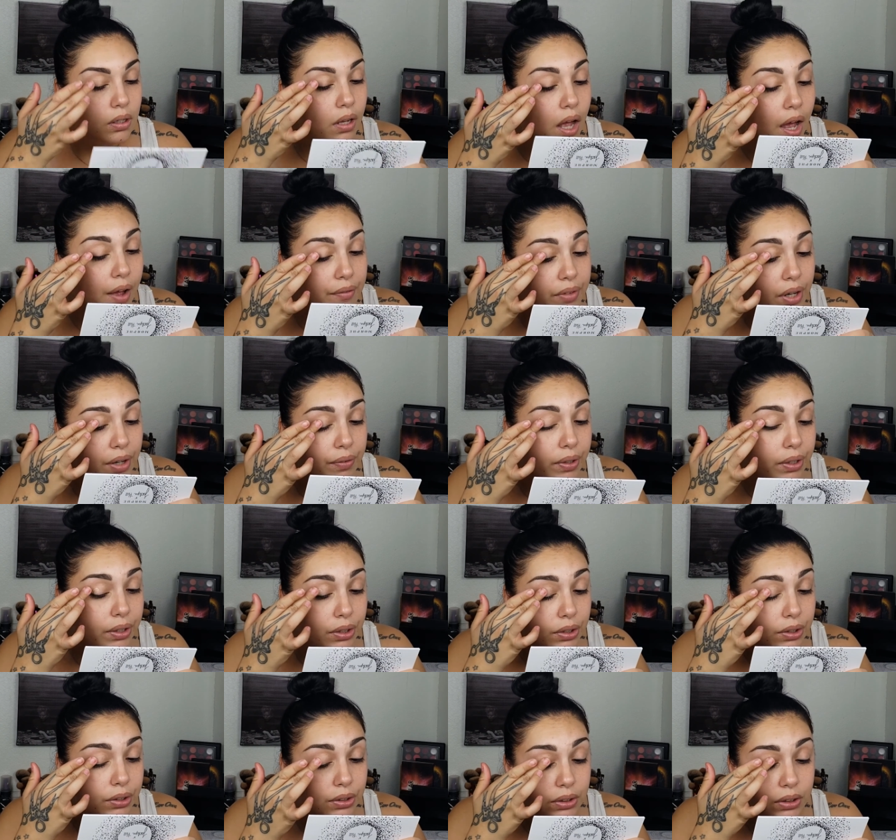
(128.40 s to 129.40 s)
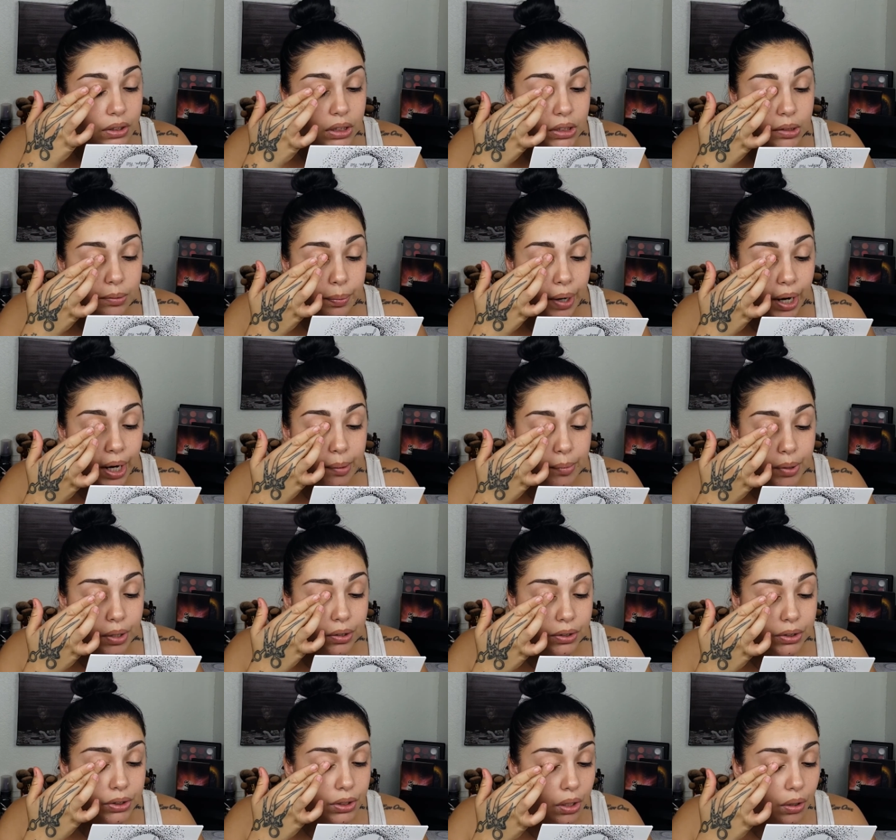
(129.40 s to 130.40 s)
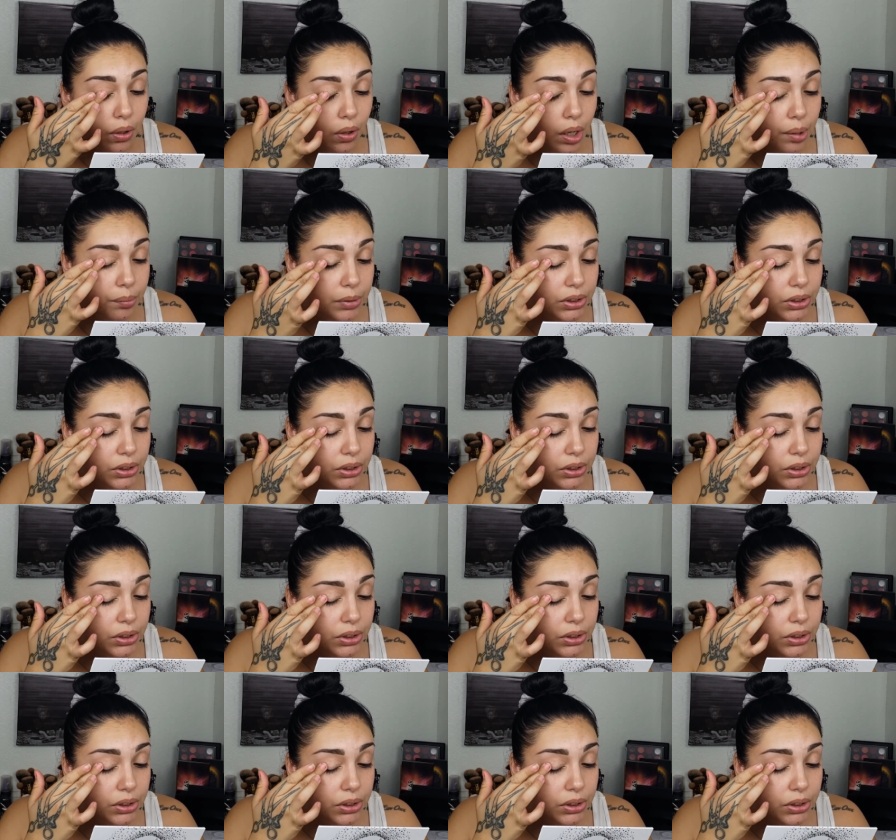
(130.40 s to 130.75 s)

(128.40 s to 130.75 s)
I've never used this primer, so I'm